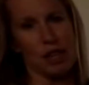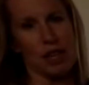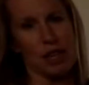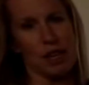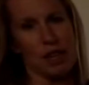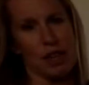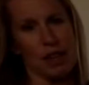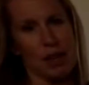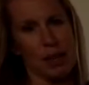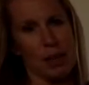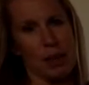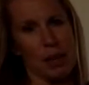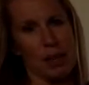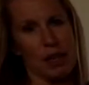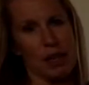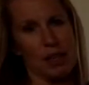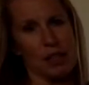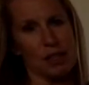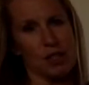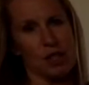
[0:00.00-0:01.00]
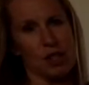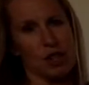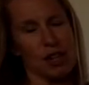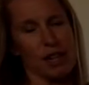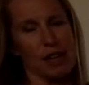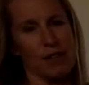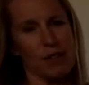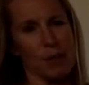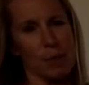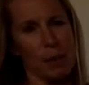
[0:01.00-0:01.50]
and the bunny is trying to
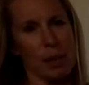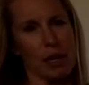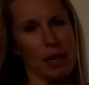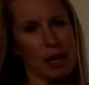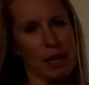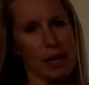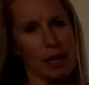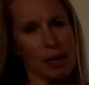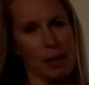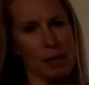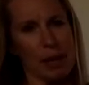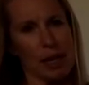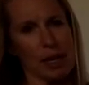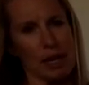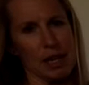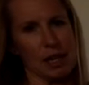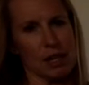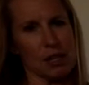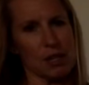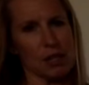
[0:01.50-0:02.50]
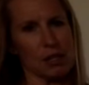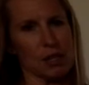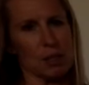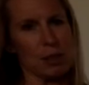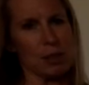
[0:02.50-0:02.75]
give the bunny bunny ears,